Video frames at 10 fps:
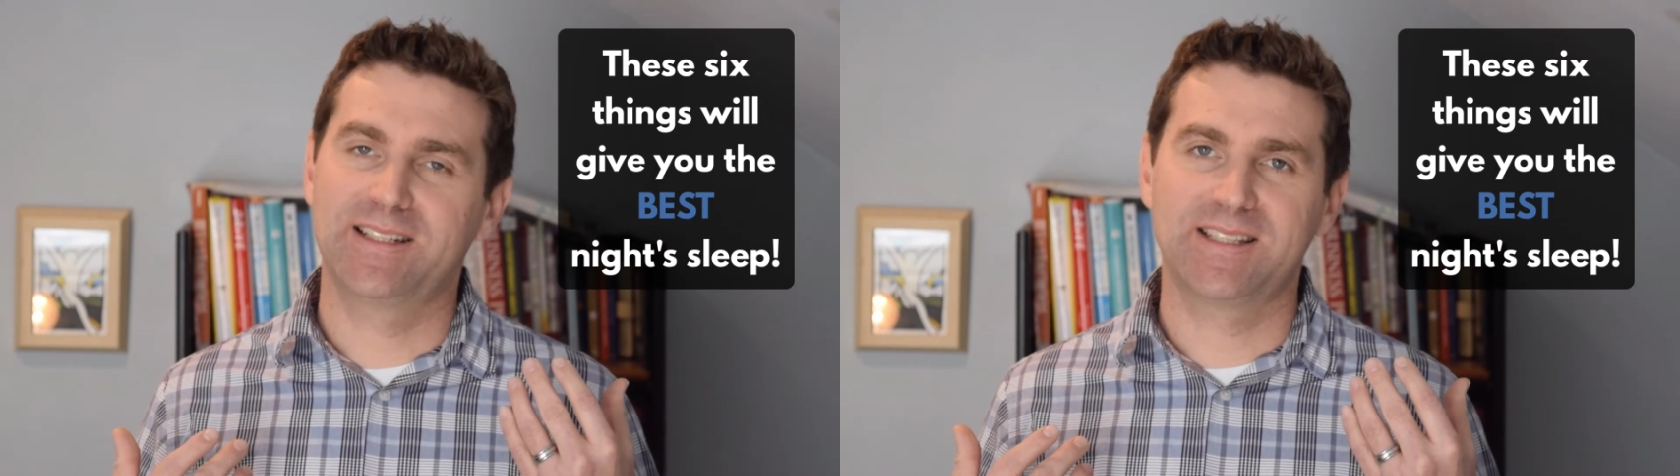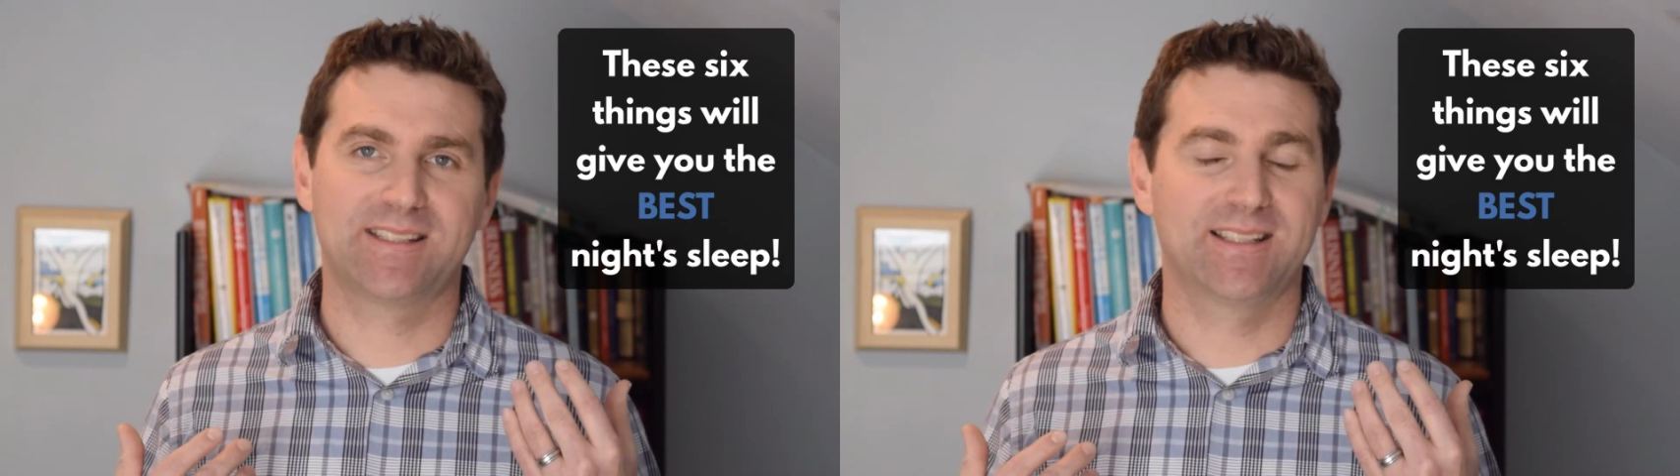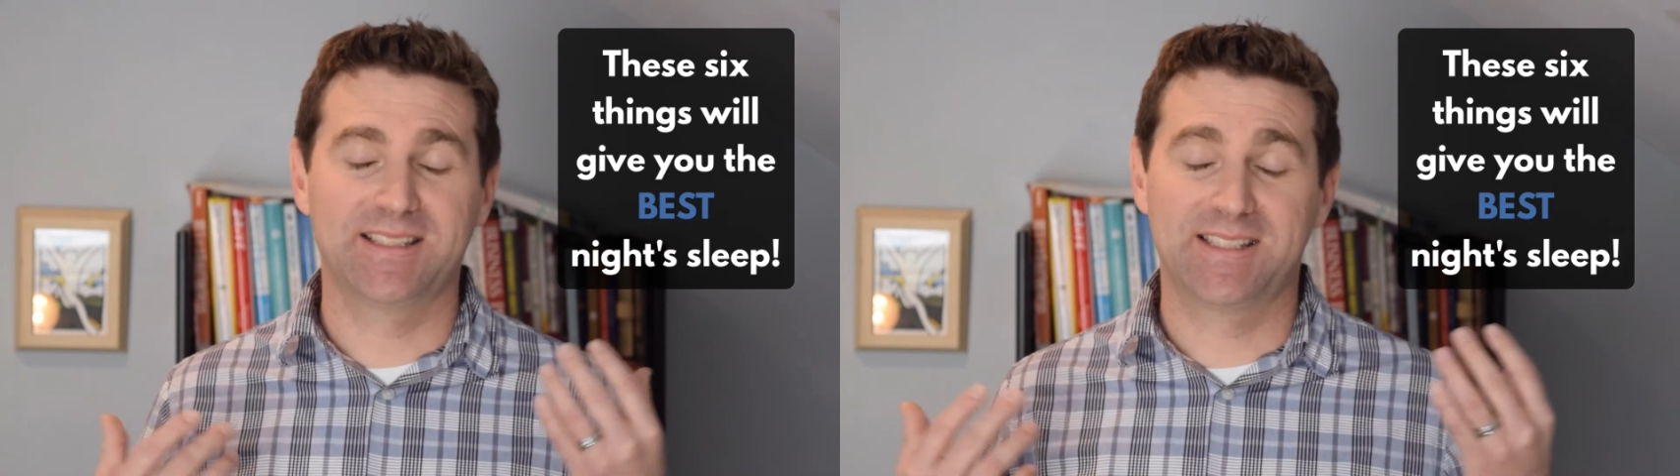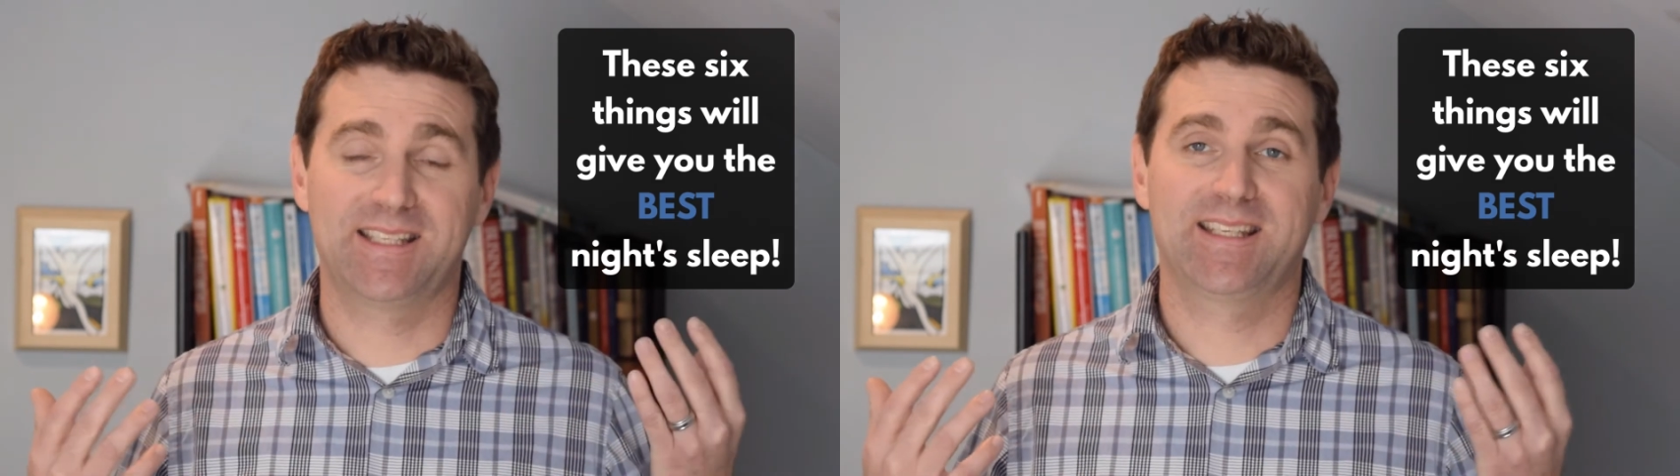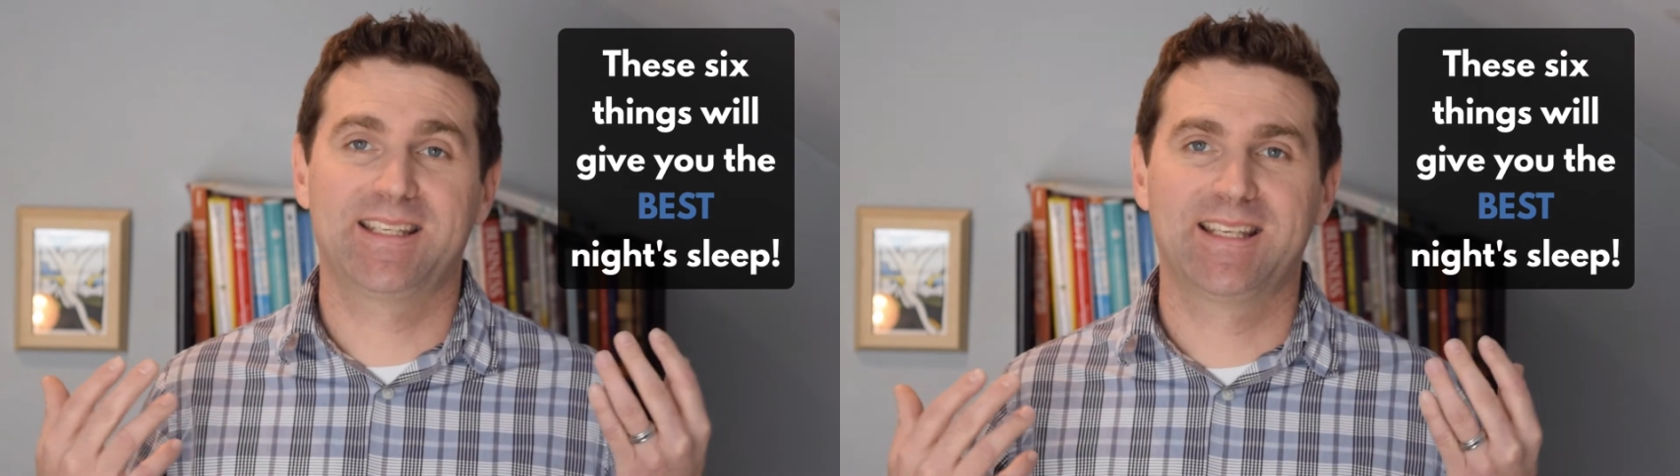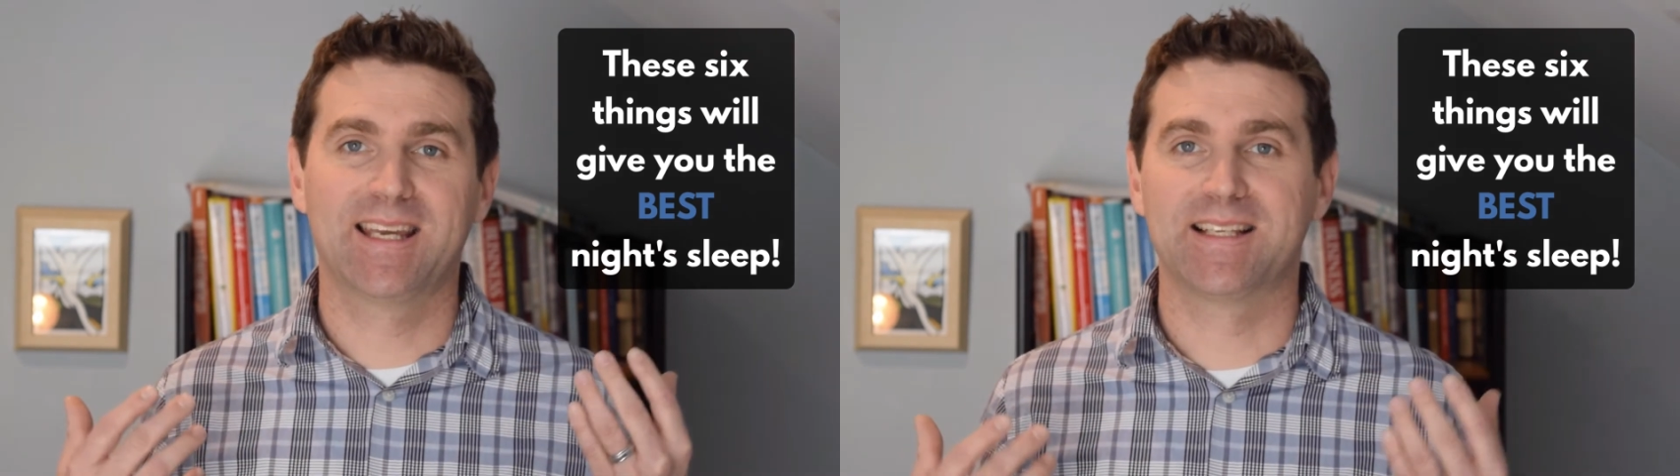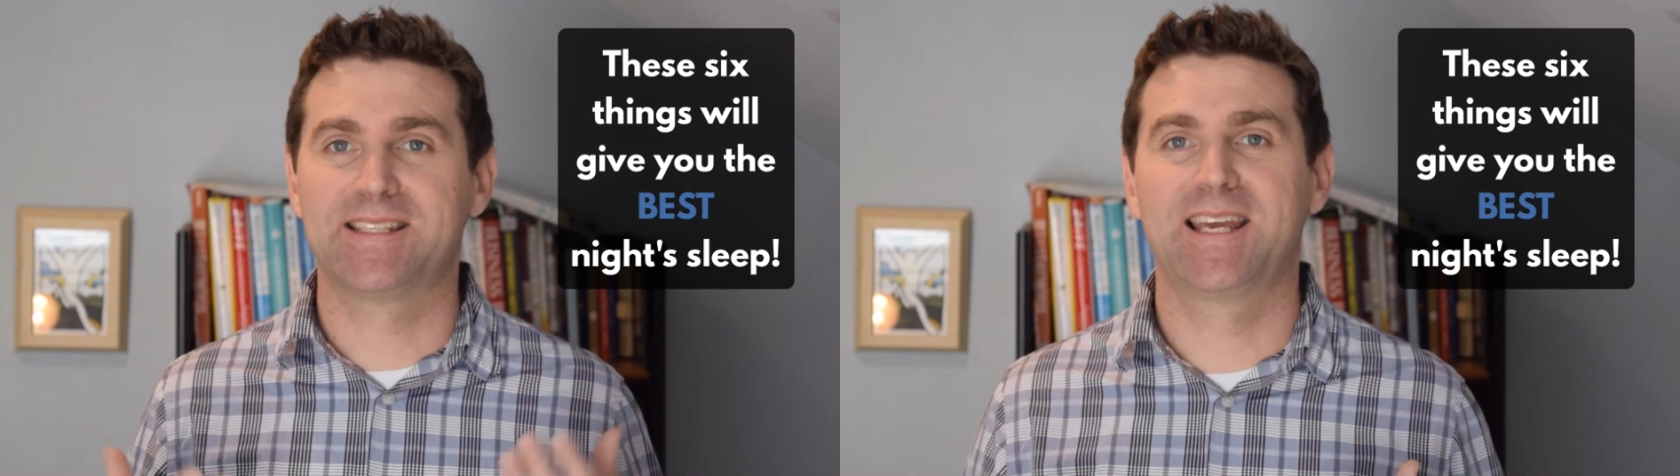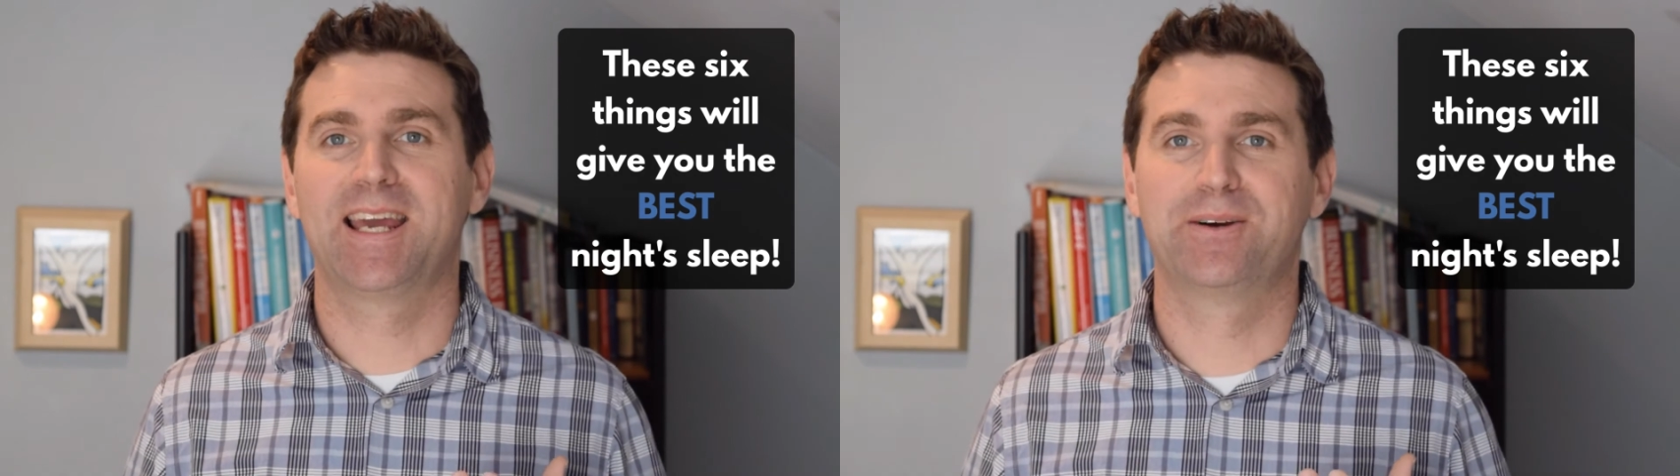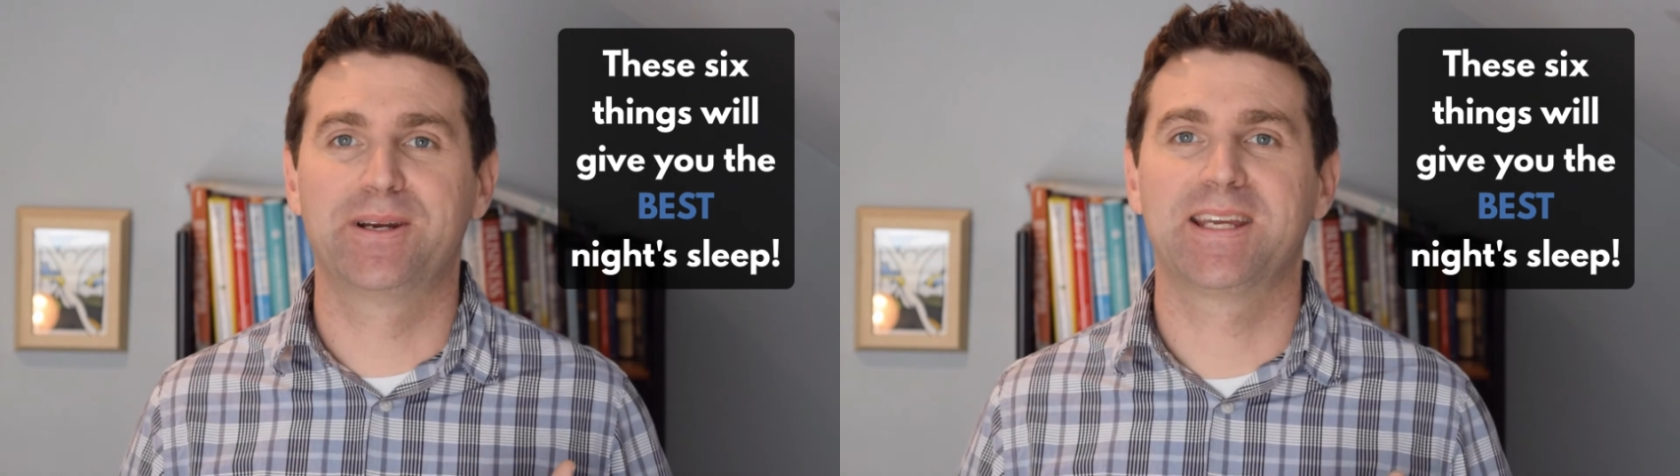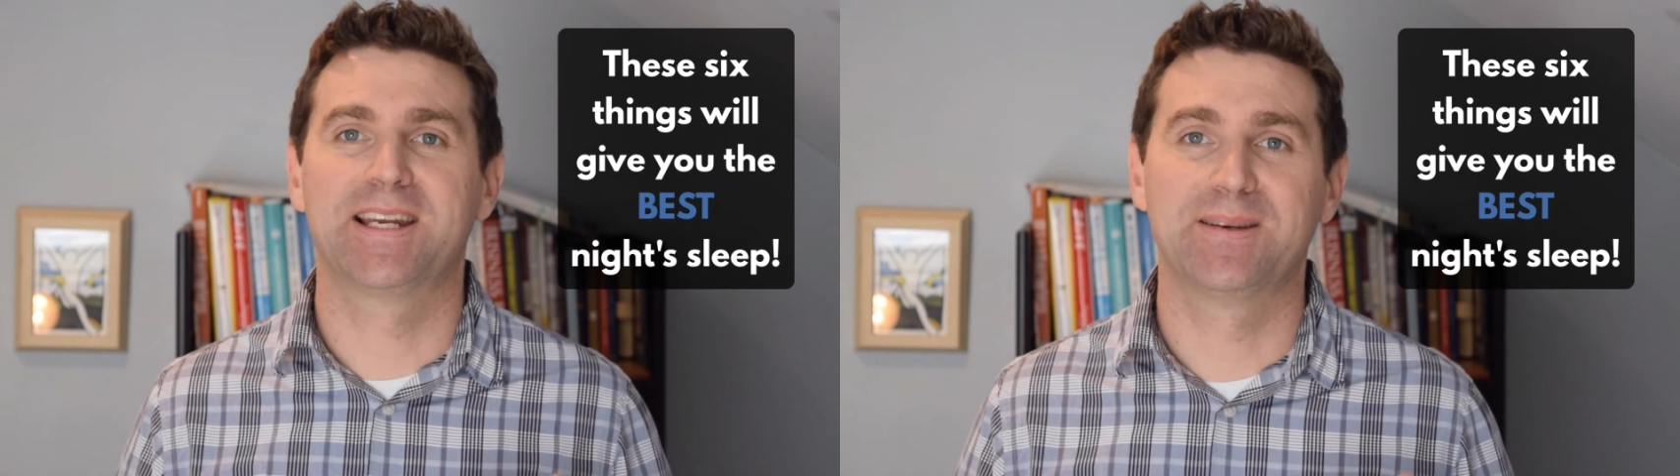I just can't stay
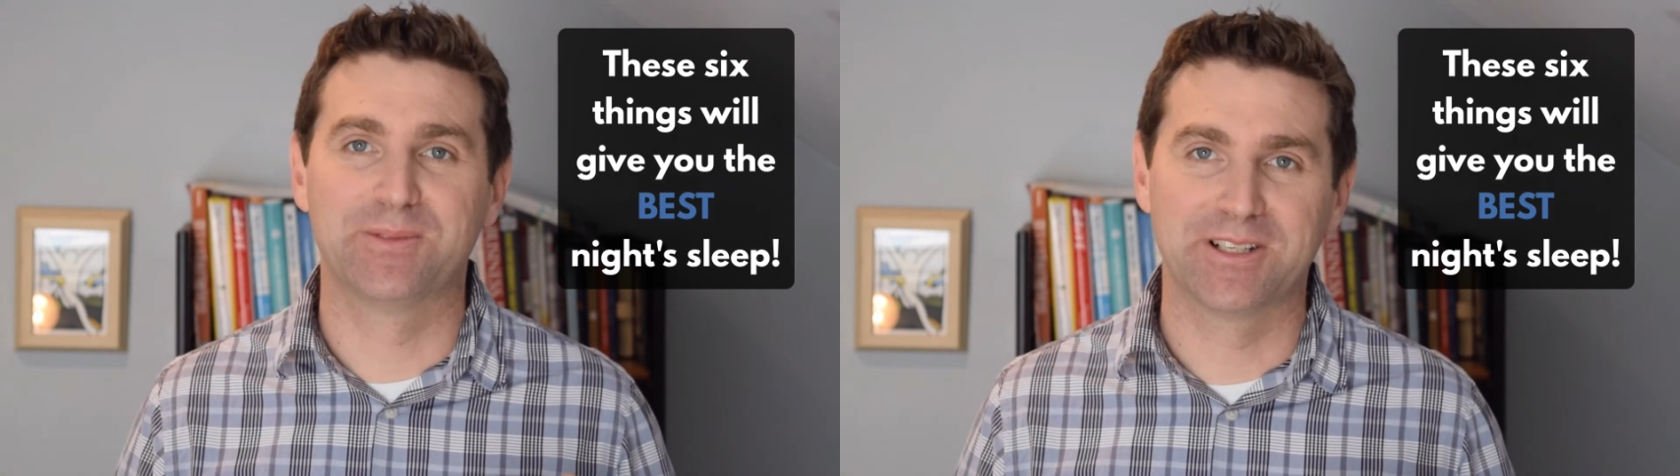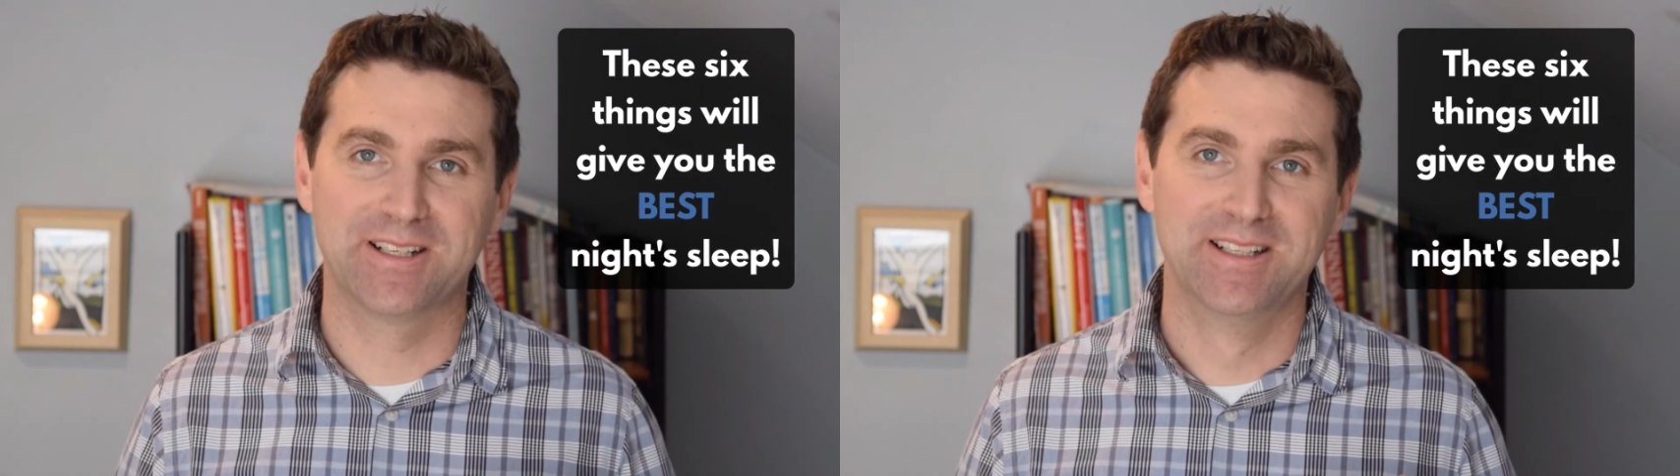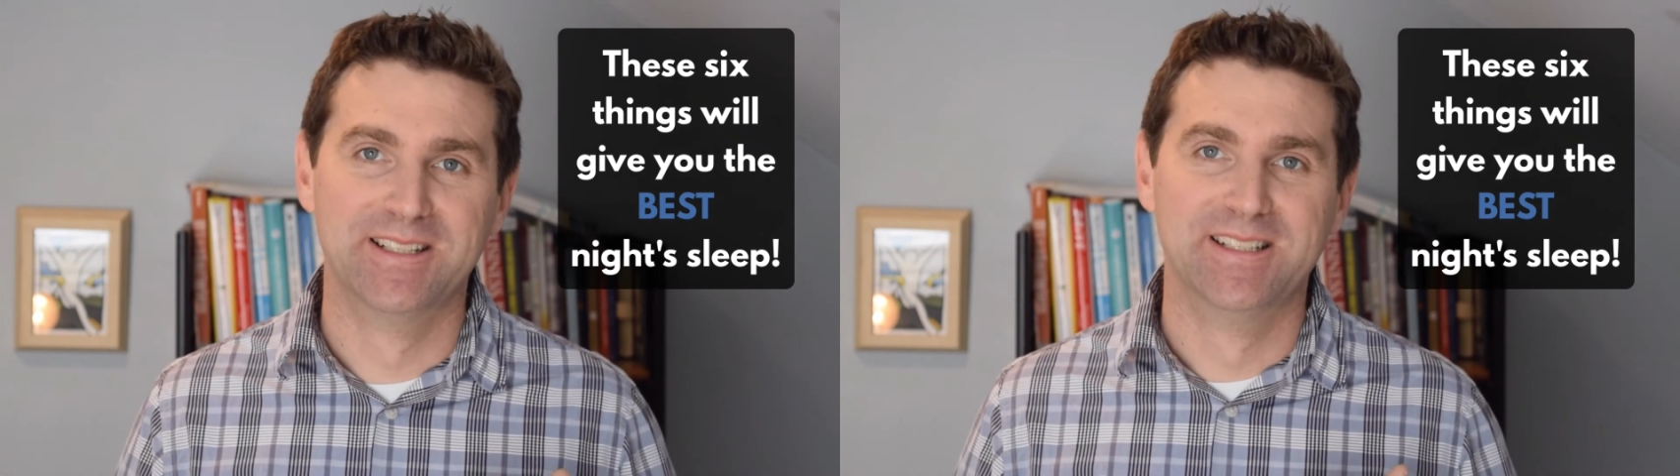awake anymore.